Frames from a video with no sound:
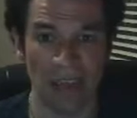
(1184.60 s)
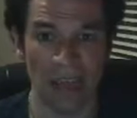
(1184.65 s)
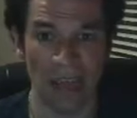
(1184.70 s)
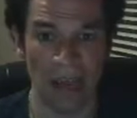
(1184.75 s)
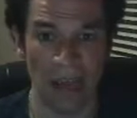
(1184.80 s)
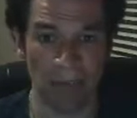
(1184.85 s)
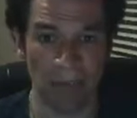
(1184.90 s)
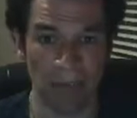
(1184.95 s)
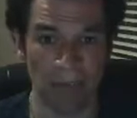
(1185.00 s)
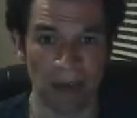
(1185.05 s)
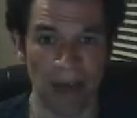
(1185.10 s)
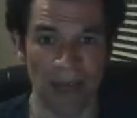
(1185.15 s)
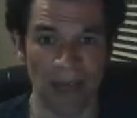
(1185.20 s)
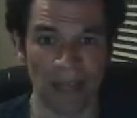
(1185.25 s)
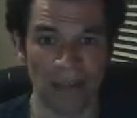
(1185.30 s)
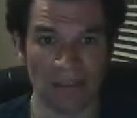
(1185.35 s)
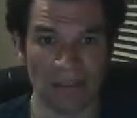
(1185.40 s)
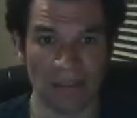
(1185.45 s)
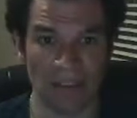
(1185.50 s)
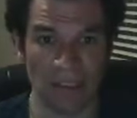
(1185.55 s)
a
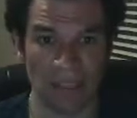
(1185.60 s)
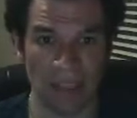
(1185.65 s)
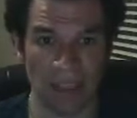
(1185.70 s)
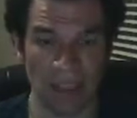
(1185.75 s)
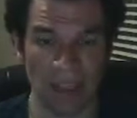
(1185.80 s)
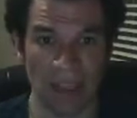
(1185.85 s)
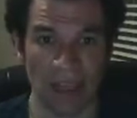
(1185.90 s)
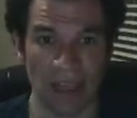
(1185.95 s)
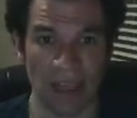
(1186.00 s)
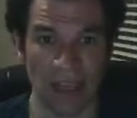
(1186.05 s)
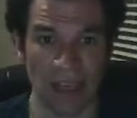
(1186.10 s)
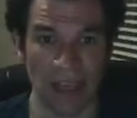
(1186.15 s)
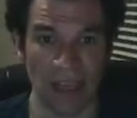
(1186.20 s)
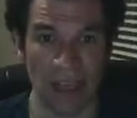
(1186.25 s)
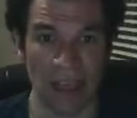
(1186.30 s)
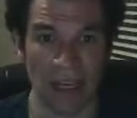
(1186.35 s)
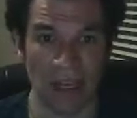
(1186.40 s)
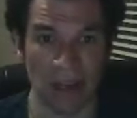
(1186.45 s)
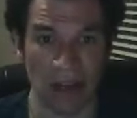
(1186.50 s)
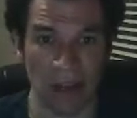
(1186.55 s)
path
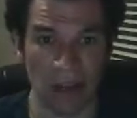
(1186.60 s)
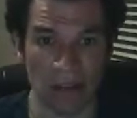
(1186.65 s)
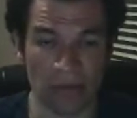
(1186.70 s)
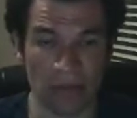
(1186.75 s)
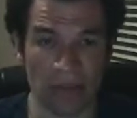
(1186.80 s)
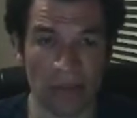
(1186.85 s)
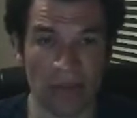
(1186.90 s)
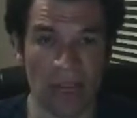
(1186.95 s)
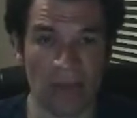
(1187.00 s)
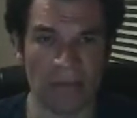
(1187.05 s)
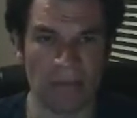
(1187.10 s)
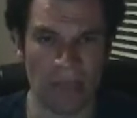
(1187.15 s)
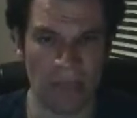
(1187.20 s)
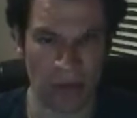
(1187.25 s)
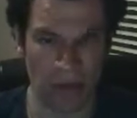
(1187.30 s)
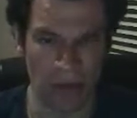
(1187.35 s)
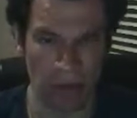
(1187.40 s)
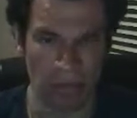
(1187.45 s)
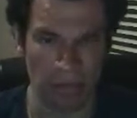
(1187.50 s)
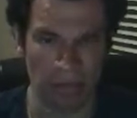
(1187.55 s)
and also can
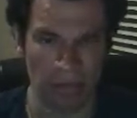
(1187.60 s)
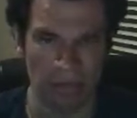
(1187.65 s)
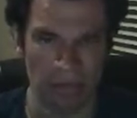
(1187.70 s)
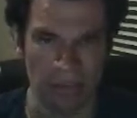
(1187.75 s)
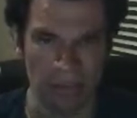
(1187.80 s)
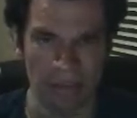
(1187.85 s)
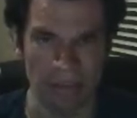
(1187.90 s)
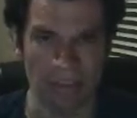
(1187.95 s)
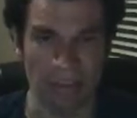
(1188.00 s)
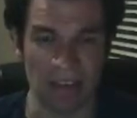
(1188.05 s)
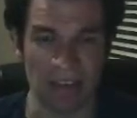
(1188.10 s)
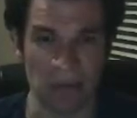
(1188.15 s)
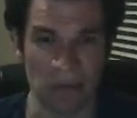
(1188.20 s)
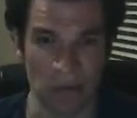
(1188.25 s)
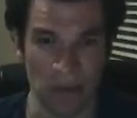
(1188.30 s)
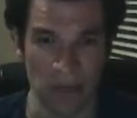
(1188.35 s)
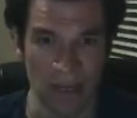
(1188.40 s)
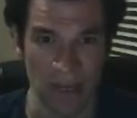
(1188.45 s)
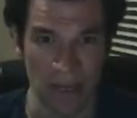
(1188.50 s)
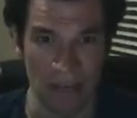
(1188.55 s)
be represented
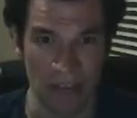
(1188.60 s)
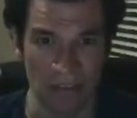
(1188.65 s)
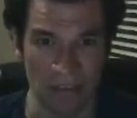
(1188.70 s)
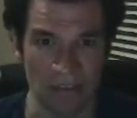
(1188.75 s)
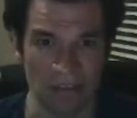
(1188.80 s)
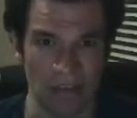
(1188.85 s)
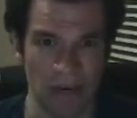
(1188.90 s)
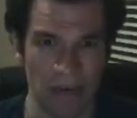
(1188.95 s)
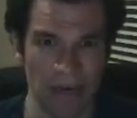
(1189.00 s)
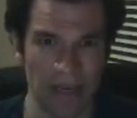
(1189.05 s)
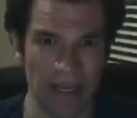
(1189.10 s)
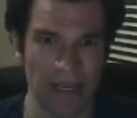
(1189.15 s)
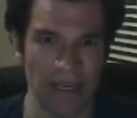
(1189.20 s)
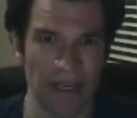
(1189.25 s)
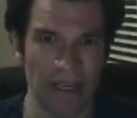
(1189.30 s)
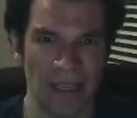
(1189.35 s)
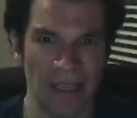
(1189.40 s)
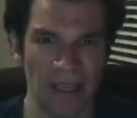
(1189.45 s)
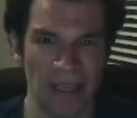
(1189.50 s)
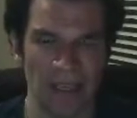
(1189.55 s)
with a
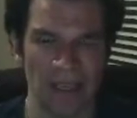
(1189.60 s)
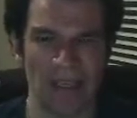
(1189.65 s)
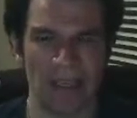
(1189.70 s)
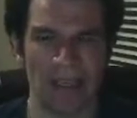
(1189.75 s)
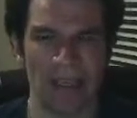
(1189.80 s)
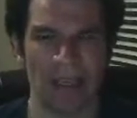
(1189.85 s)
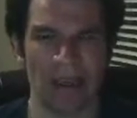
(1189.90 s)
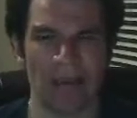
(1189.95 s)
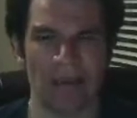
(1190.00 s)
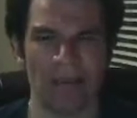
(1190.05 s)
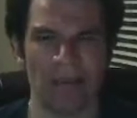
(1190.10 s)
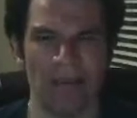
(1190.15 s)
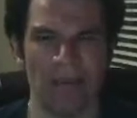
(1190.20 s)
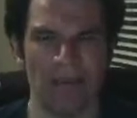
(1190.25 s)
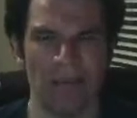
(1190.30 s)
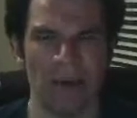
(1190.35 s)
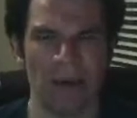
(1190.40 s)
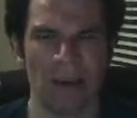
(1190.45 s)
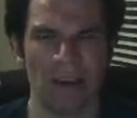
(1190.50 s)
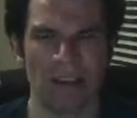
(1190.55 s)
string,
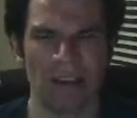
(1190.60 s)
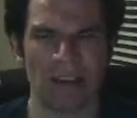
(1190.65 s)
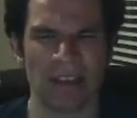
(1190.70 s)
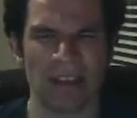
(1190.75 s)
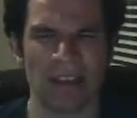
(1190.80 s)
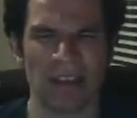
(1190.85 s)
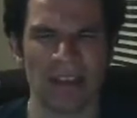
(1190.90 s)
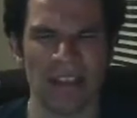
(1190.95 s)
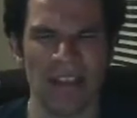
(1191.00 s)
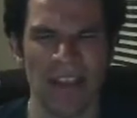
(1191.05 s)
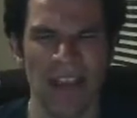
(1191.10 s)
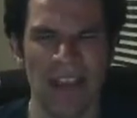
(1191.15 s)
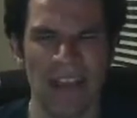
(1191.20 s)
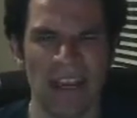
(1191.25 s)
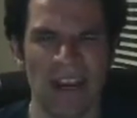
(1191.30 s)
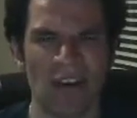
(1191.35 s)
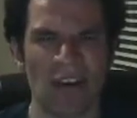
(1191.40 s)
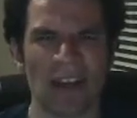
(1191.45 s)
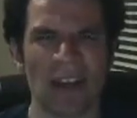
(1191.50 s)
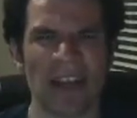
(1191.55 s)
but
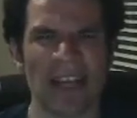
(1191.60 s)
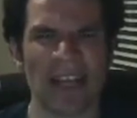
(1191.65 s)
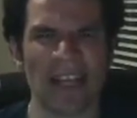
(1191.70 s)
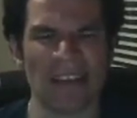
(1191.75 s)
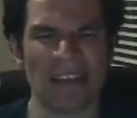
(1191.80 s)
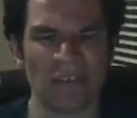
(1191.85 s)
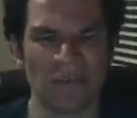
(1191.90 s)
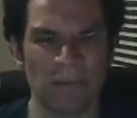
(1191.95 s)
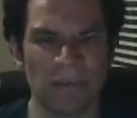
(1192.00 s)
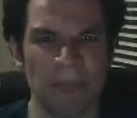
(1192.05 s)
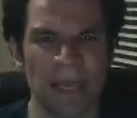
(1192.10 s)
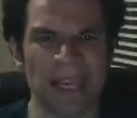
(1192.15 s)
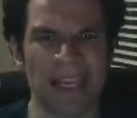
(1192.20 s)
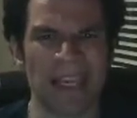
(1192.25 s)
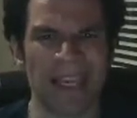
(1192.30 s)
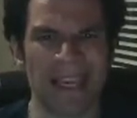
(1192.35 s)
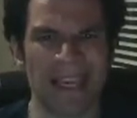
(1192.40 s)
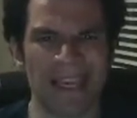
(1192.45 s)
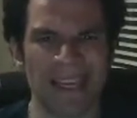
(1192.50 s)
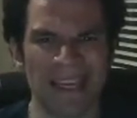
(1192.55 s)
generally
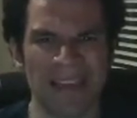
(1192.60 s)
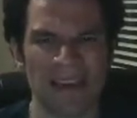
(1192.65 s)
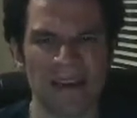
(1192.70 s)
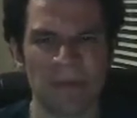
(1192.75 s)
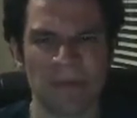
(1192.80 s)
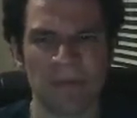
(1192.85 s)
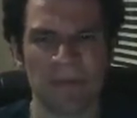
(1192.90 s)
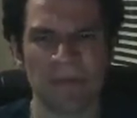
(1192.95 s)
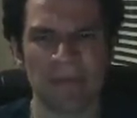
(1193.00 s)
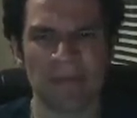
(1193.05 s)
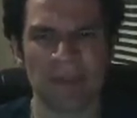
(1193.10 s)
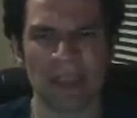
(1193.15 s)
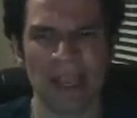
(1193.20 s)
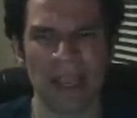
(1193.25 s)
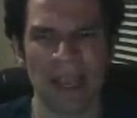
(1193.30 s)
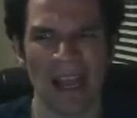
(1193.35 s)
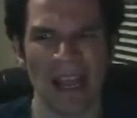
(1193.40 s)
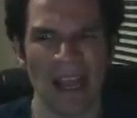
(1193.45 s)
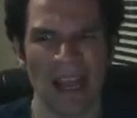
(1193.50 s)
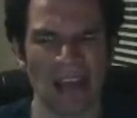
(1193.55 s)
speaking,
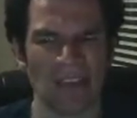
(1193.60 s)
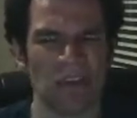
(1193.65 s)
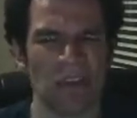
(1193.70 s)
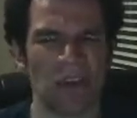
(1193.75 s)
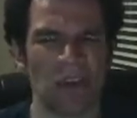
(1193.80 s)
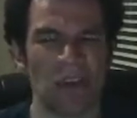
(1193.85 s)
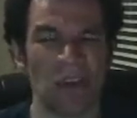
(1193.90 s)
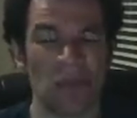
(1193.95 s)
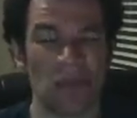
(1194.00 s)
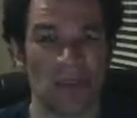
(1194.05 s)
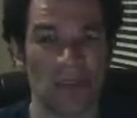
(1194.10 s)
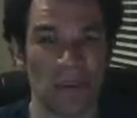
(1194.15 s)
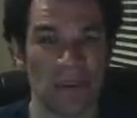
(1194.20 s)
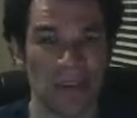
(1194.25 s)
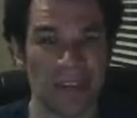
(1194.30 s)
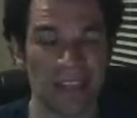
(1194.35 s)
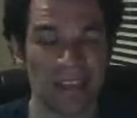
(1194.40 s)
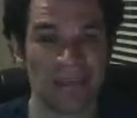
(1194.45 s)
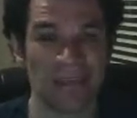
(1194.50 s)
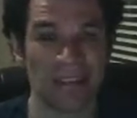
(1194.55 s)
a
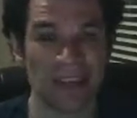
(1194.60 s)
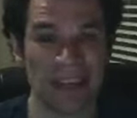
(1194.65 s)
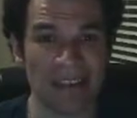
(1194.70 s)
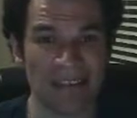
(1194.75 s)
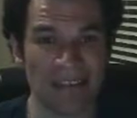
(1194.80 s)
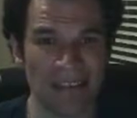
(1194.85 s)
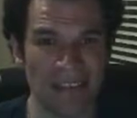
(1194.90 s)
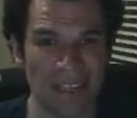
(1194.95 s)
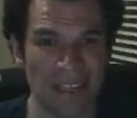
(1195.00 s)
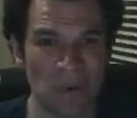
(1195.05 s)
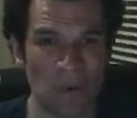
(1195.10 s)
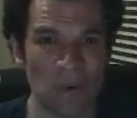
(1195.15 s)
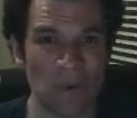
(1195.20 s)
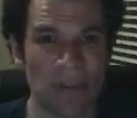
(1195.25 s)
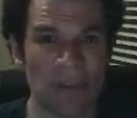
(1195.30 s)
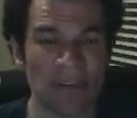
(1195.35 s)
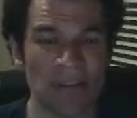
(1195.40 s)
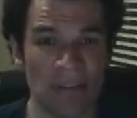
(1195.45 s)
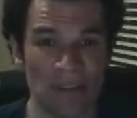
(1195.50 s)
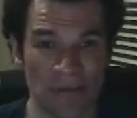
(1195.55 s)
solution is a
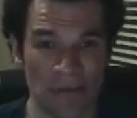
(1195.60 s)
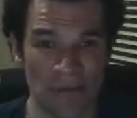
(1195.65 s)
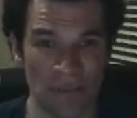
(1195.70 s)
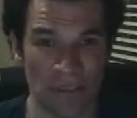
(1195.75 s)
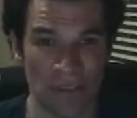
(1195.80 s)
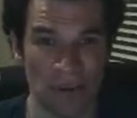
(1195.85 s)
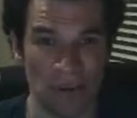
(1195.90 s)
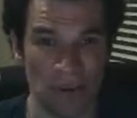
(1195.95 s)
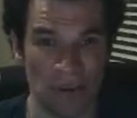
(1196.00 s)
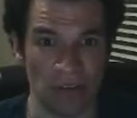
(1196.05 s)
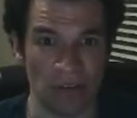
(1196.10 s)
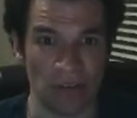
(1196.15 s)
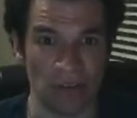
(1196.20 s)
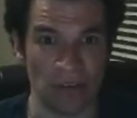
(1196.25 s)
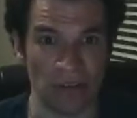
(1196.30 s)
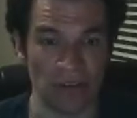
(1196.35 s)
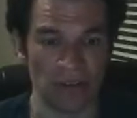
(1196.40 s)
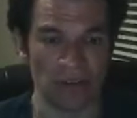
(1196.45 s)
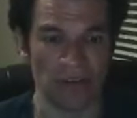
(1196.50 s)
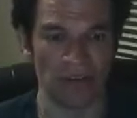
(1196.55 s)
sequence of
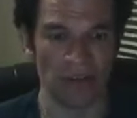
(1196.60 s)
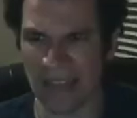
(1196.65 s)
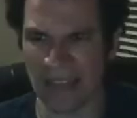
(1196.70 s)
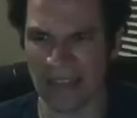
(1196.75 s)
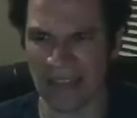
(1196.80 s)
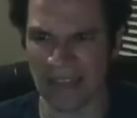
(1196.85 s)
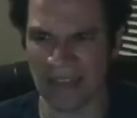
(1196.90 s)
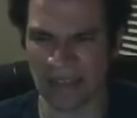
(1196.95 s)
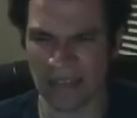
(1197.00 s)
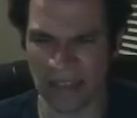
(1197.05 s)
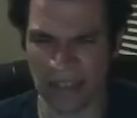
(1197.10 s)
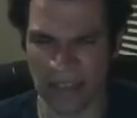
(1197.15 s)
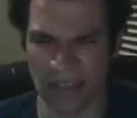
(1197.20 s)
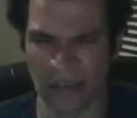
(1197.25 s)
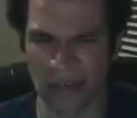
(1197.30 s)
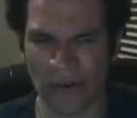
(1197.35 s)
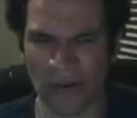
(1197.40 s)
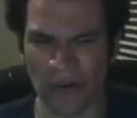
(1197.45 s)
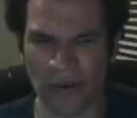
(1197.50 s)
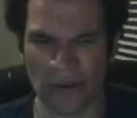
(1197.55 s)
choices. Let's
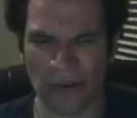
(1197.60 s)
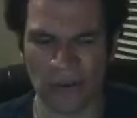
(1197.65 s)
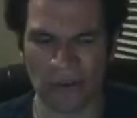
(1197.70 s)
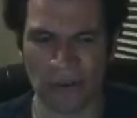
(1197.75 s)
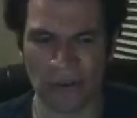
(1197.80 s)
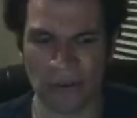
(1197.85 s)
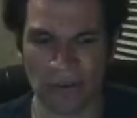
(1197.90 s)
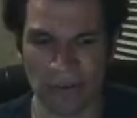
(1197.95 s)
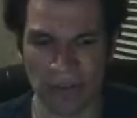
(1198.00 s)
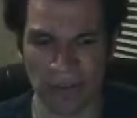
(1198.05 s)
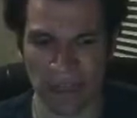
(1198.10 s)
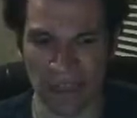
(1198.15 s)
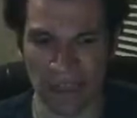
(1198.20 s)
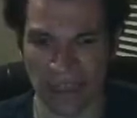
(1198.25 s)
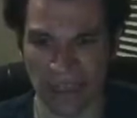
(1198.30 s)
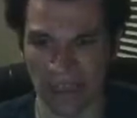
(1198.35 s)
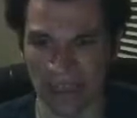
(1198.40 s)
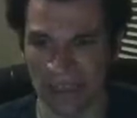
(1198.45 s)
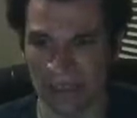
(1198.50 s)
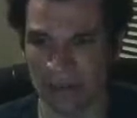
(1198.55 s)
introduce
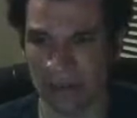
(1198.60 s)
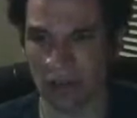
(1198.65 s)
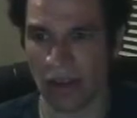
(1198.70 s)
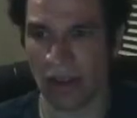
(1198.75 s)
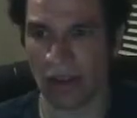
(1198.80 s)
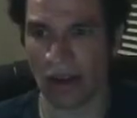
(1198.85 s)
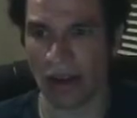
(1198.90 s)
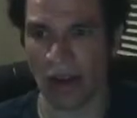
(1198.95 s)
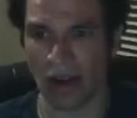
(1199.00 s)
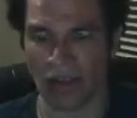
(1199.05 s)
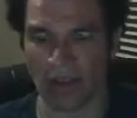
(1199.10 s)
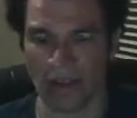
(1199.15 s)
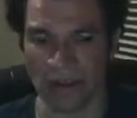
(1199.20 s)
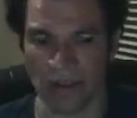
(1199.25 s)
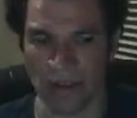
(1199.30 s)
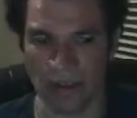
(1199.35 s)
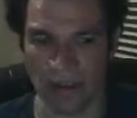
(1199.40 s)
the other